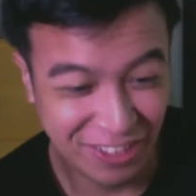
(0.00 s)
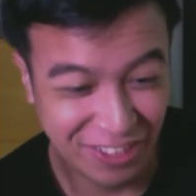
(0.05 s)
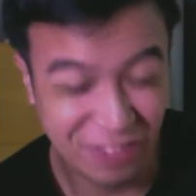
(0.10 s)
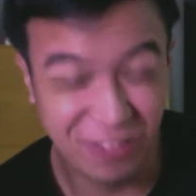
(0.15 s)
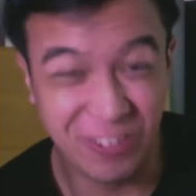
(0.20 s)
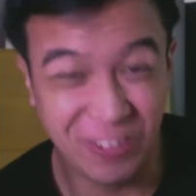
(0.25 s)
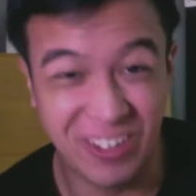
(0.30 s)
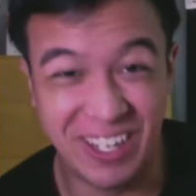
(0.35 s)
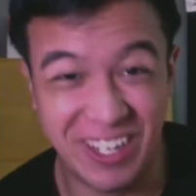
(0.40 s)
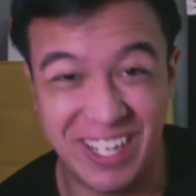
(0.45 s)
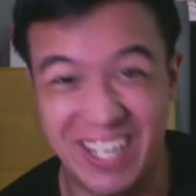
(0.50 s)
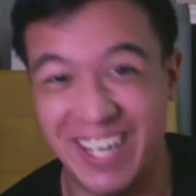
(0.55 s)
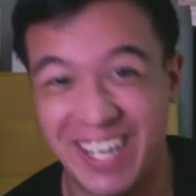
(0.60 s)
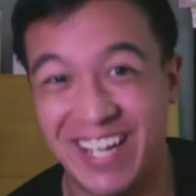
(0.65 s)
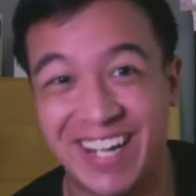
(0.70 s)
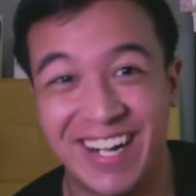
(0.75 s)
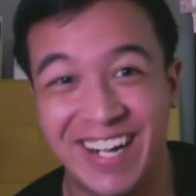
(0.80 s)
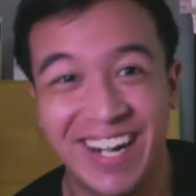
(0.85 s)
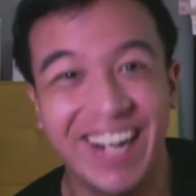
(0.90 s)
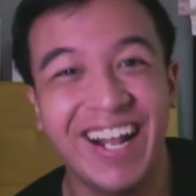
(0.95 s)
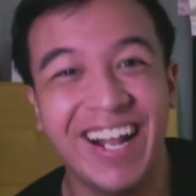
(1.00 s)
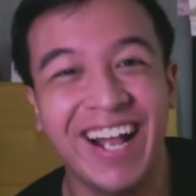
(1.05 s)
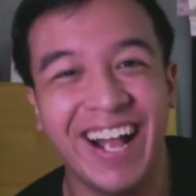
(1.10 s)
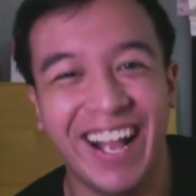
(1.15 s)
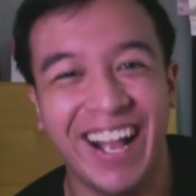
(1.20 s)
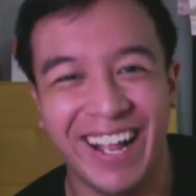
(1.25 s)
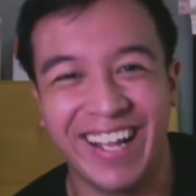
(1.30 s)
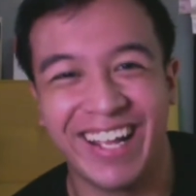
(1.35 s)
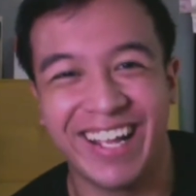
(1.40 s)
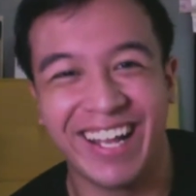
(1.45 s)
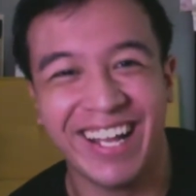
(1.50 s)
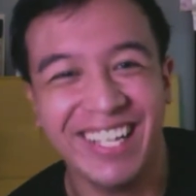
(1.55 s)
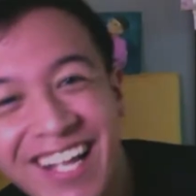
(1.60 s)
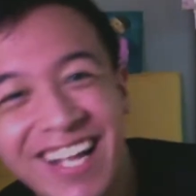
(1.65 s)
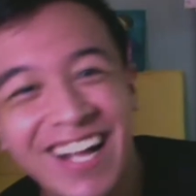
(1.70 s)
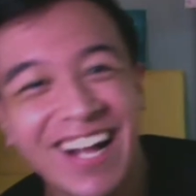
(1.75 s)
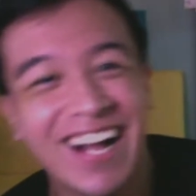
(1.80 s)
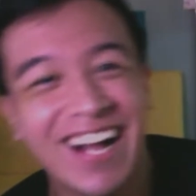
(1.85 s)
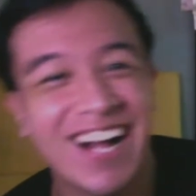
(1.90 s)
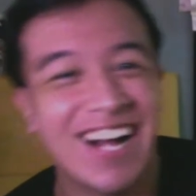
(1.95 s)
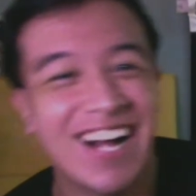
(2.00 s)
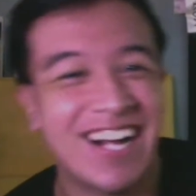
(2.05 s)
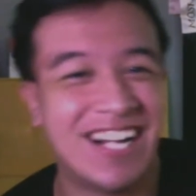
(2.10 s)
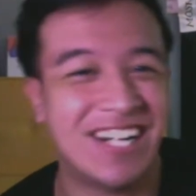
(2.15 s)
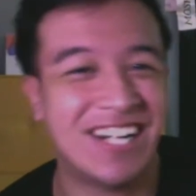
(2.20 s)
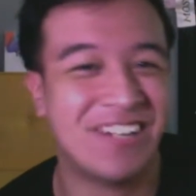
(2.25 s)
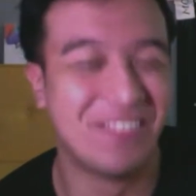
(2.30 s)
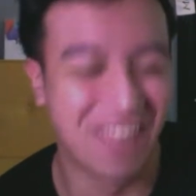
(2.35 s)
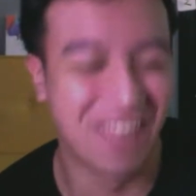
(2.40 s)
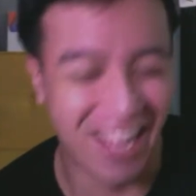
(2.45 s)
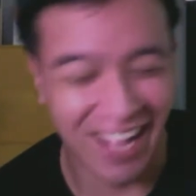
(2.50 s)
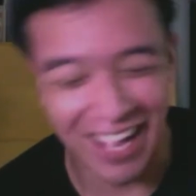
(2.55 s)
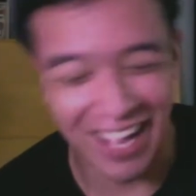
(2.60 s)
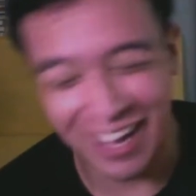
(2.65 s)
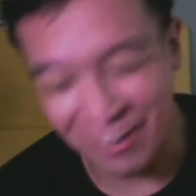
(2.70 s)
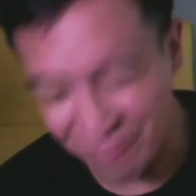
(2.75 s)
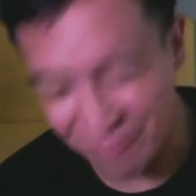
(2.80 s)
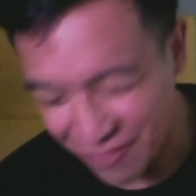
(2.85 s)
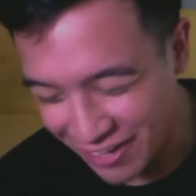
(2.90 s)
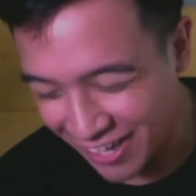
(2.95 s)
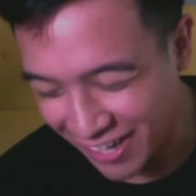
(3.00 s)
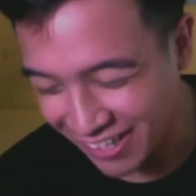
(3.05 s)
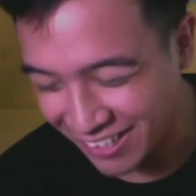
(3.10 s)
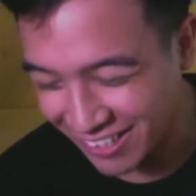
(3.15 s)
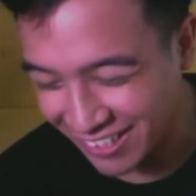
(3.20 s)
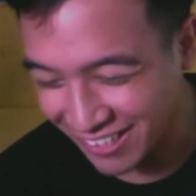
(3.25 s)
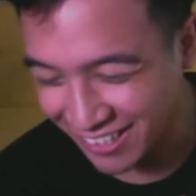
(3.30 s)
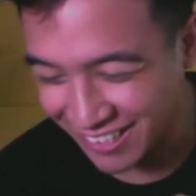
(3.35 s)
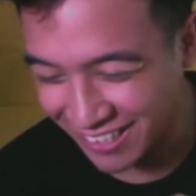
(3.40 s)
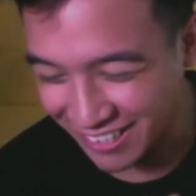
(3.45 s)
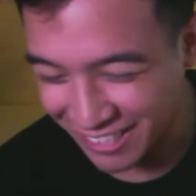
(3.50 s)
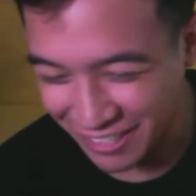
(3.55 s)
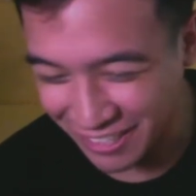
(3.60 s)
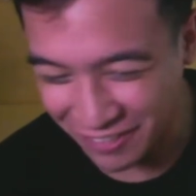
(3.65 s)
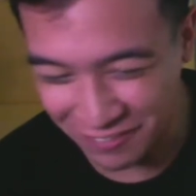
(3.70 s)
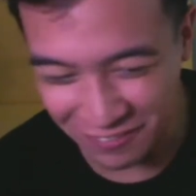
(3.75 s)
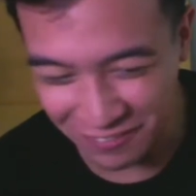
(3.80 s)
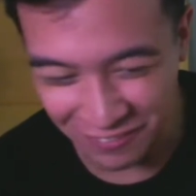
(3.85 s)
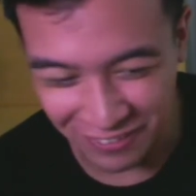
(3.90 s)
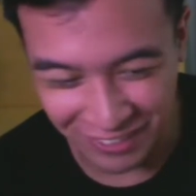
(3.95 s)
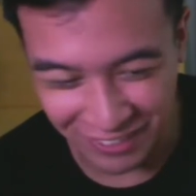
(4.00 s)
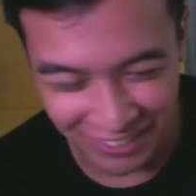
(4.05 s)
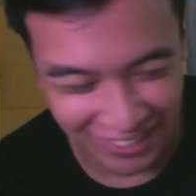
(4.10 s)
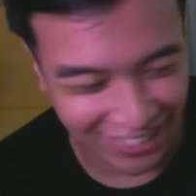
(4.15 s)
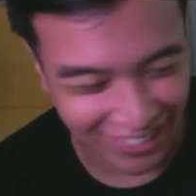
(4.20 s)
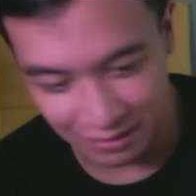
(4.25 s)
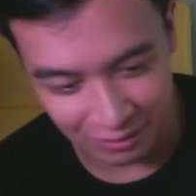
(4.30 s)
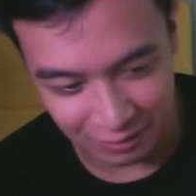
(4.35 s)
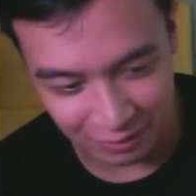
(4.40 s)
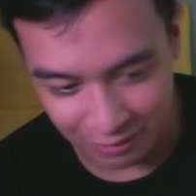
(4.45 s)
a year, I guess. Yeah, I've been editing Kitani for a year.